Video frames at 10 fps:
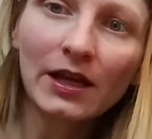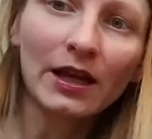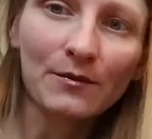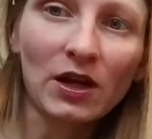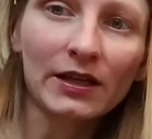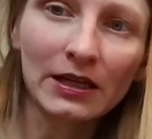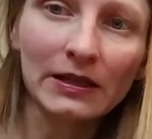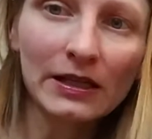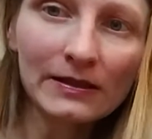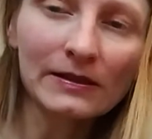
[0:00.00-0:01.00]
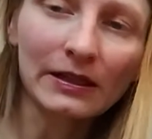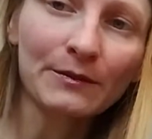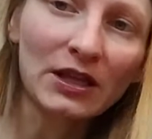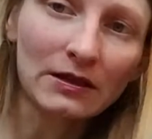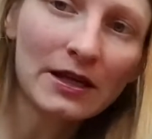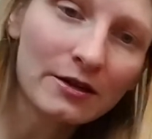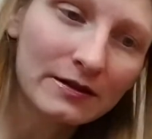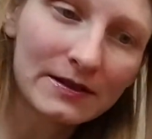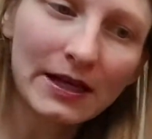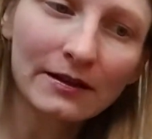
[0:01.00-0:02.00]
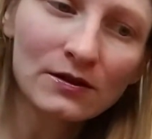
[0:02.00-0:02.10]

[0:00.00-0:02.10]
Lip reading: and I'm not getting the insulin, I'm getting the air instead.